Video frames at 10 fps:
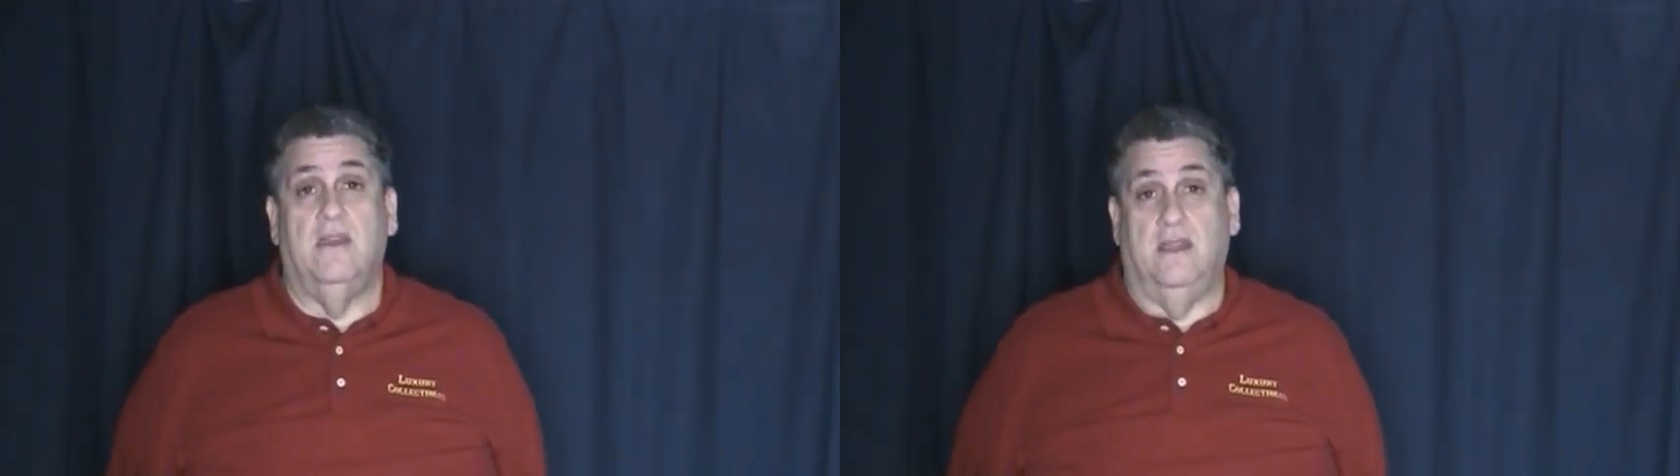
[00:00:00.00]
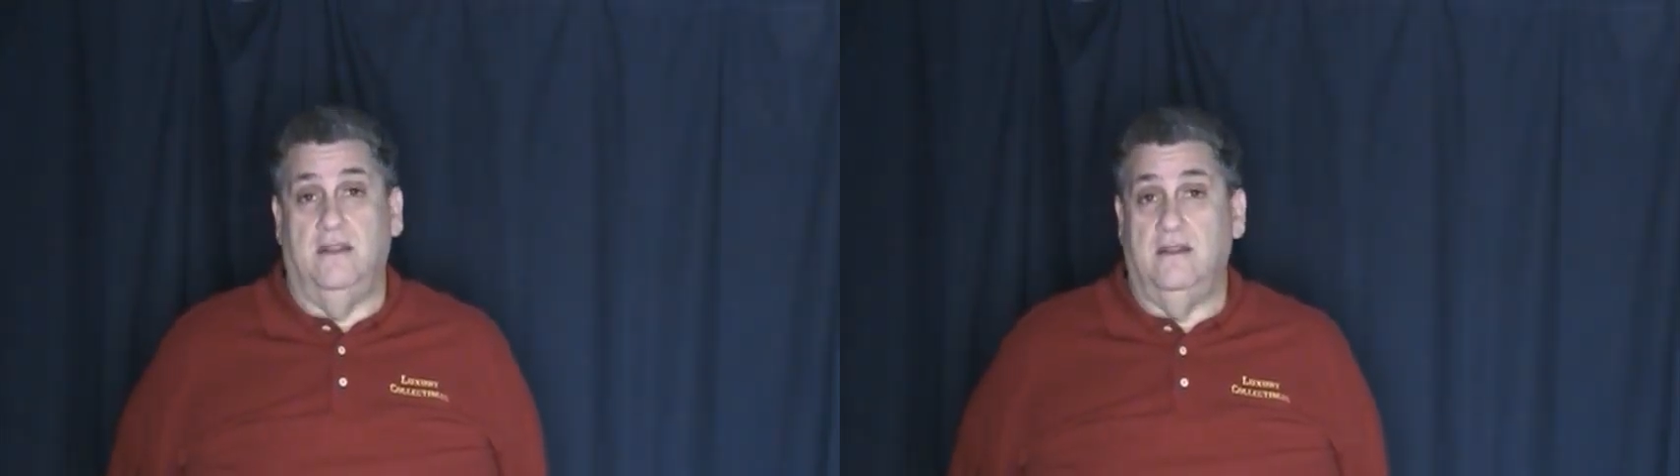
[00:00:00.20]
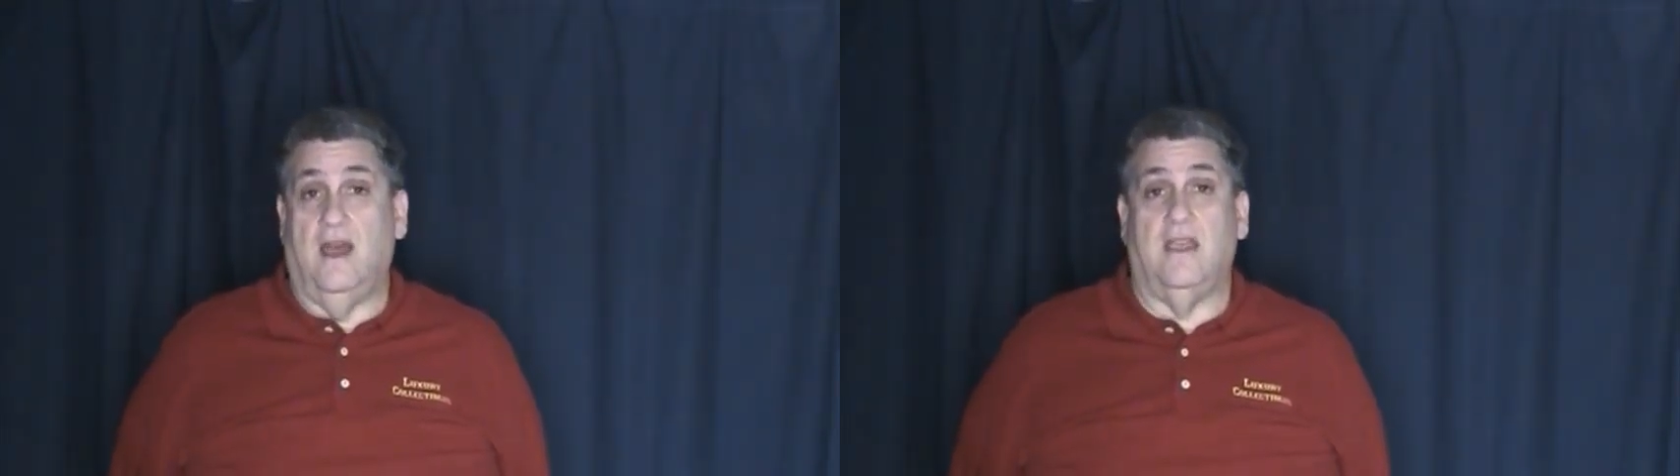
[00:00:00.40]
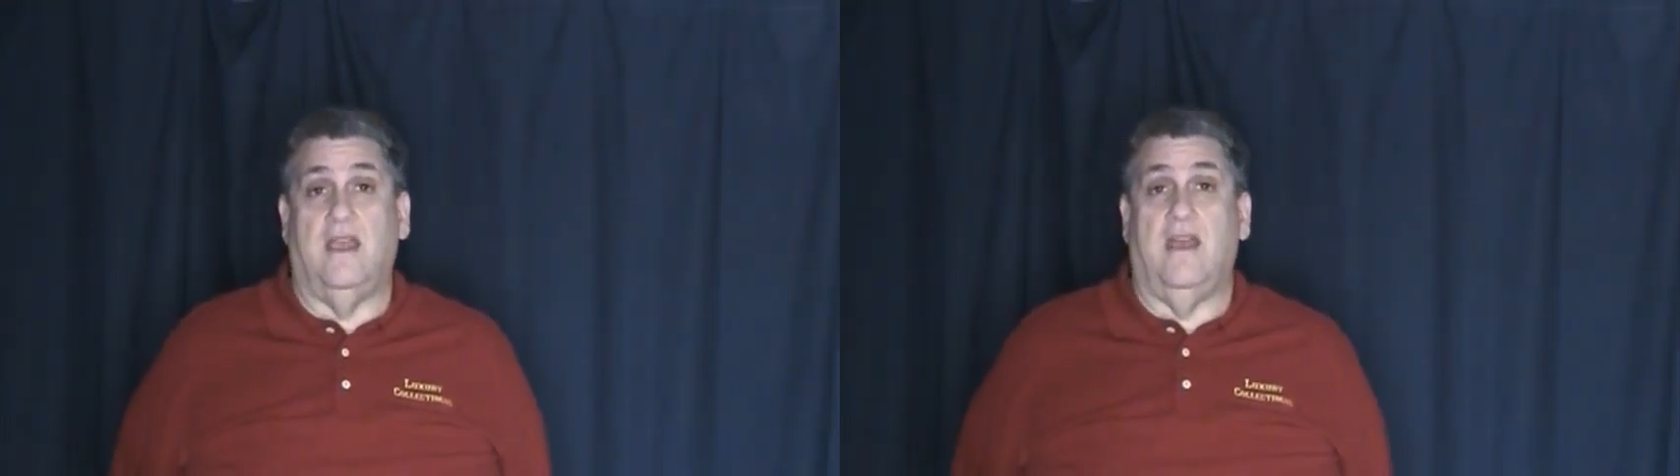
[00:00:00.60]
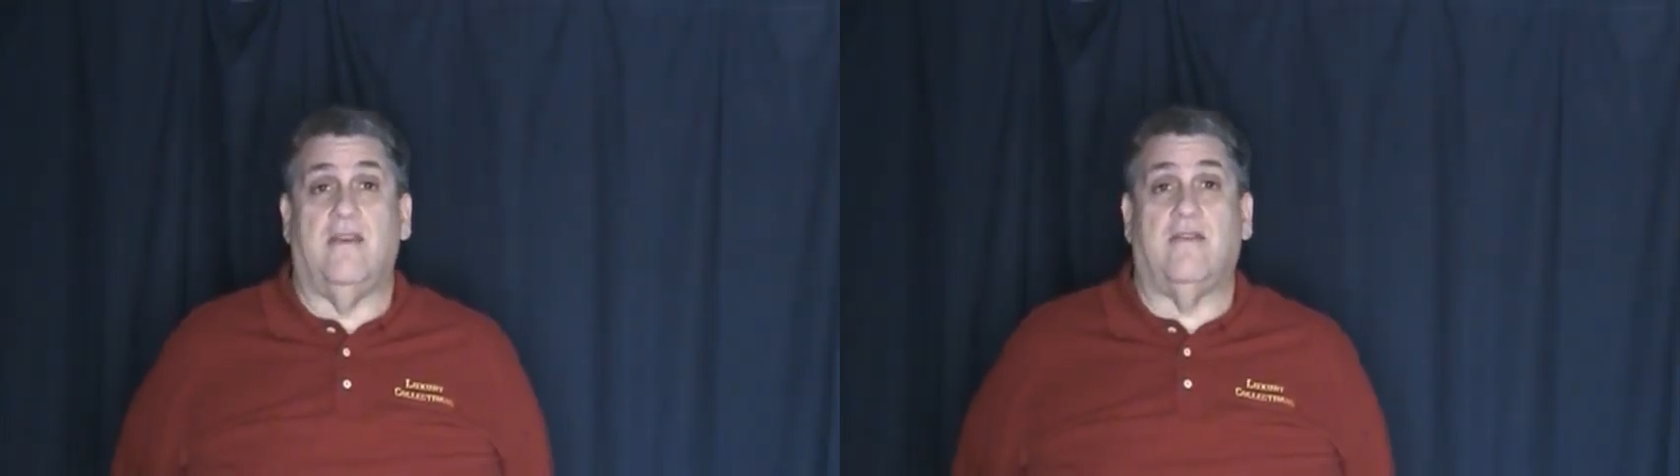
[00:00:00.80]
in
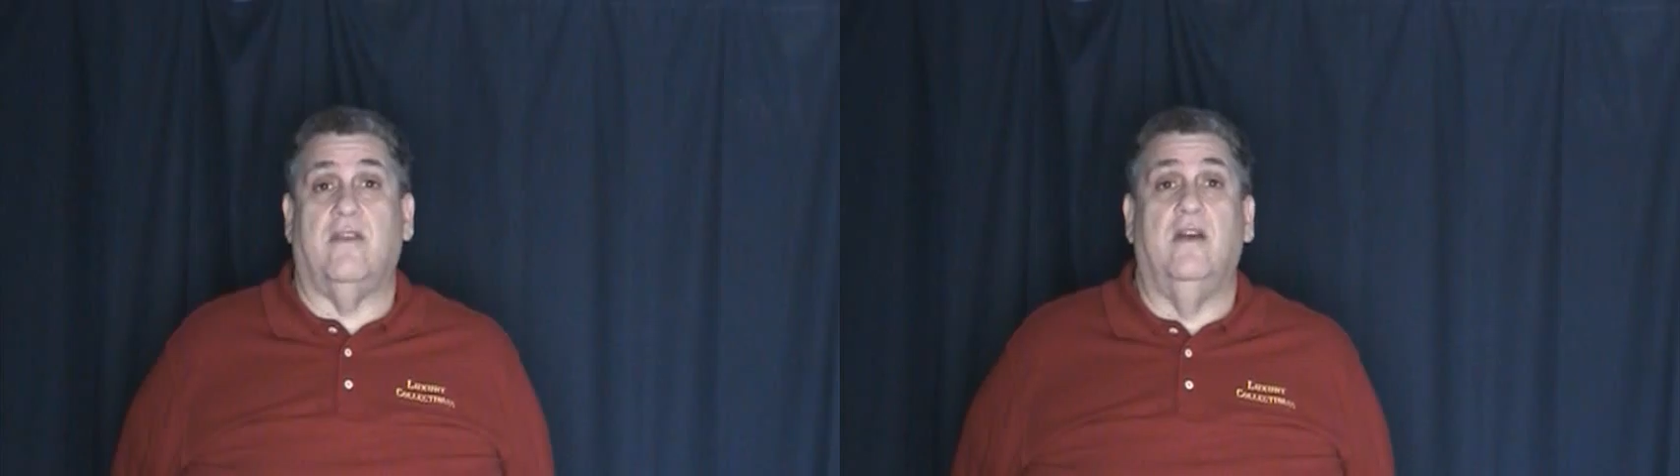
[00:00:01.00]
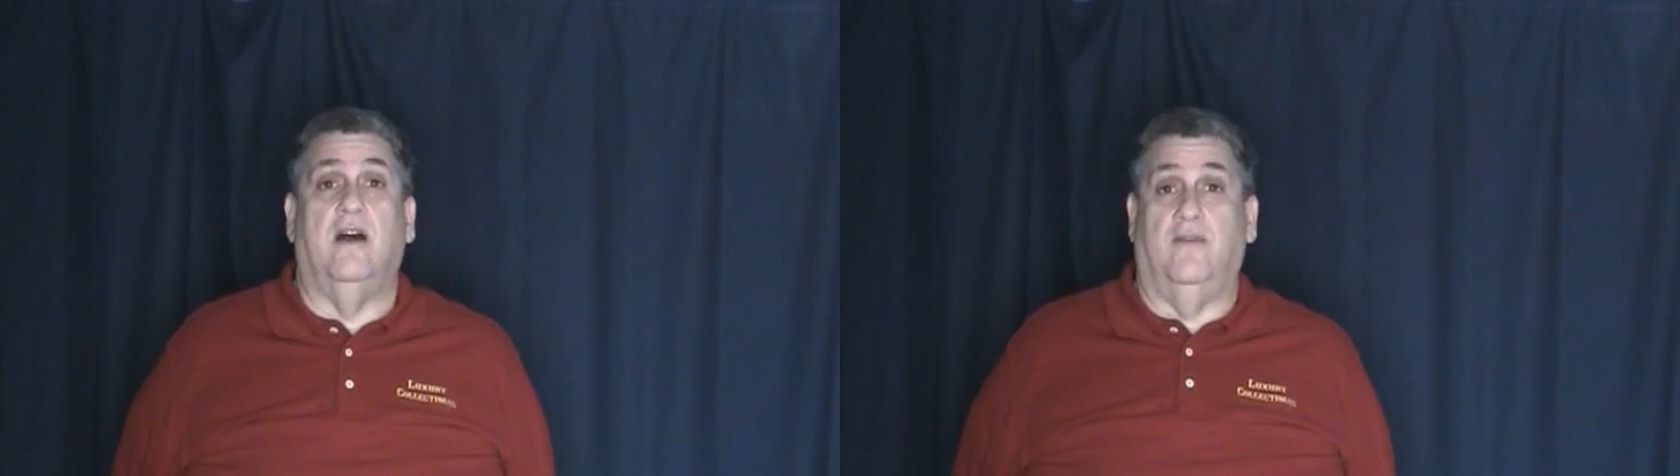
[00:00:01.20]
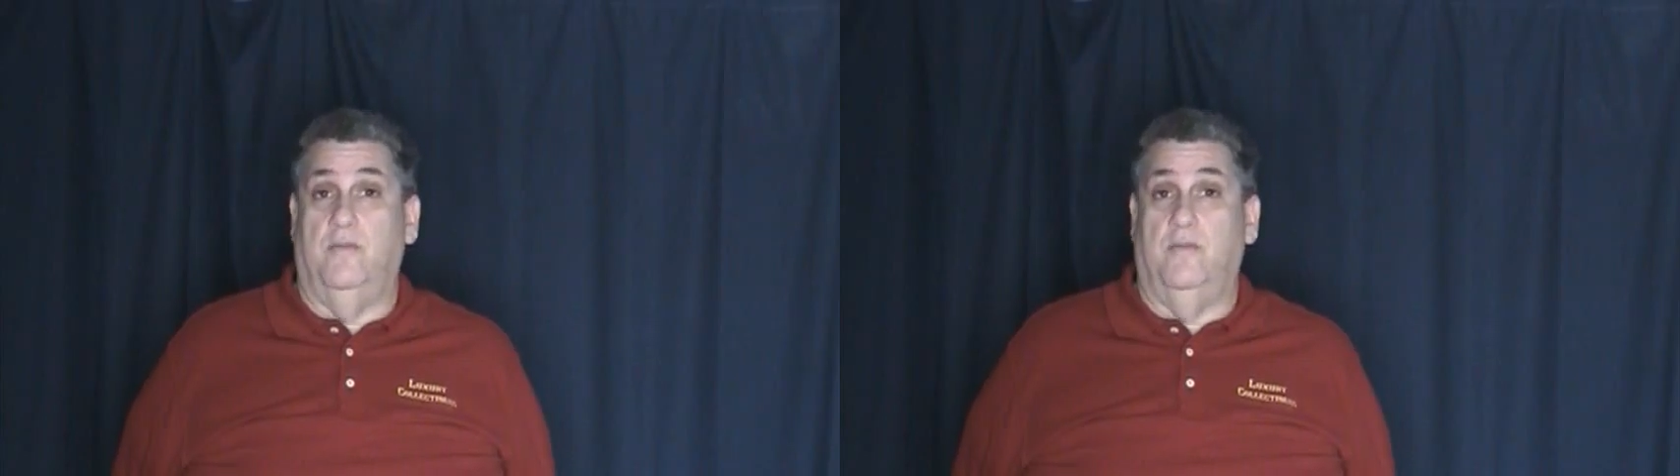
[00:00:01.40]
diecast of